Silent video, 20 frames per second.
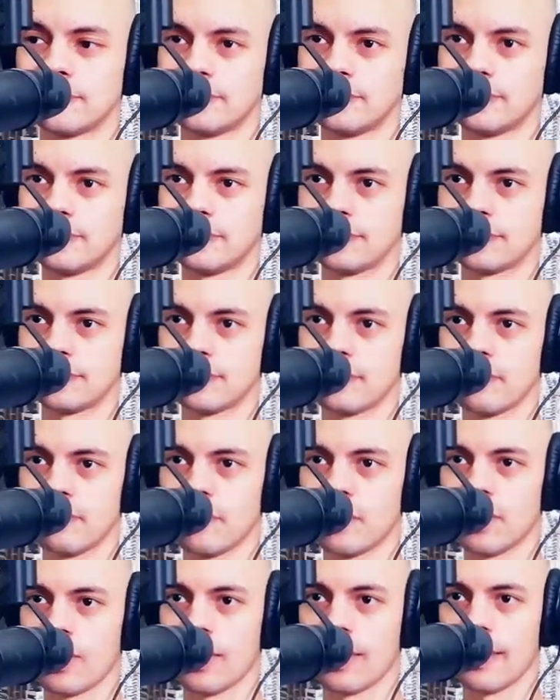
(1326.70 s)

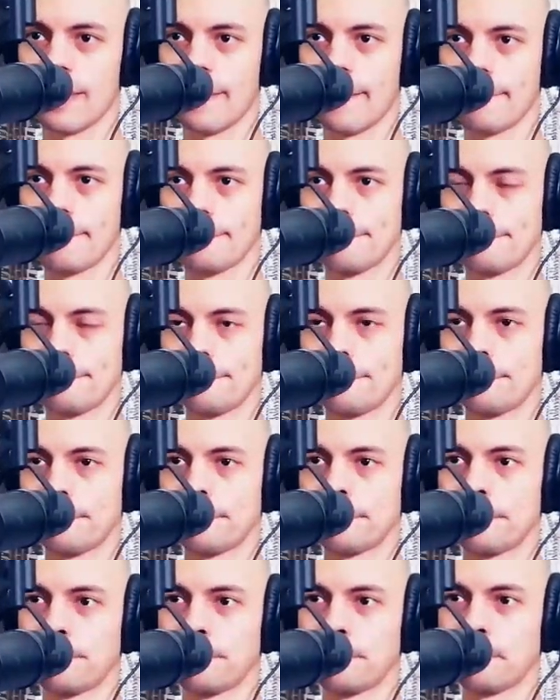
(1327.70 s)

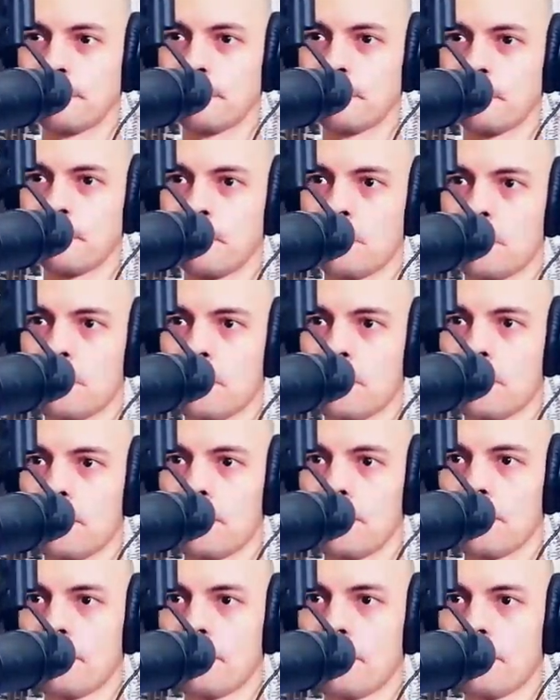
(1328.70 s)

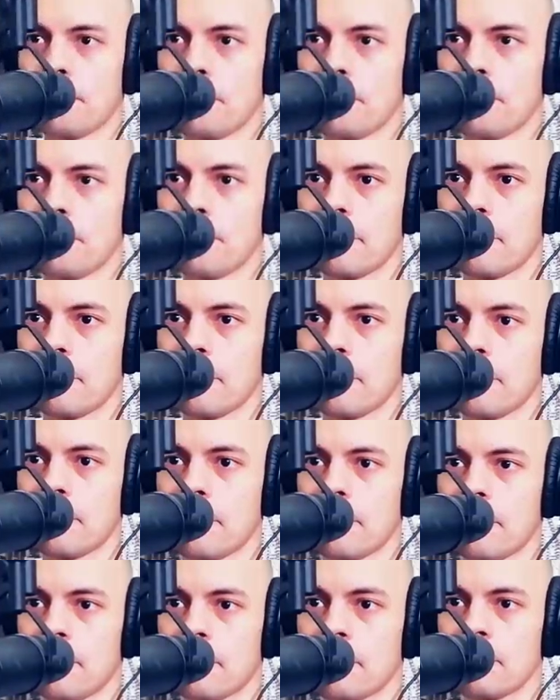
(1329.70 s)

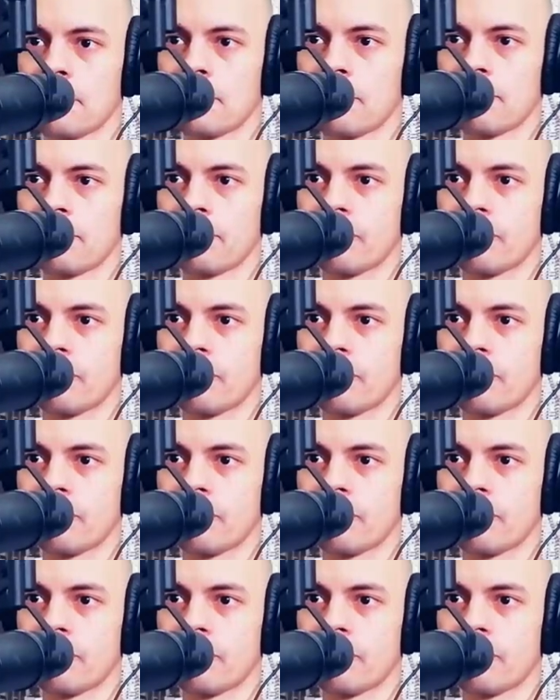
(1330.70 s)
[no speech]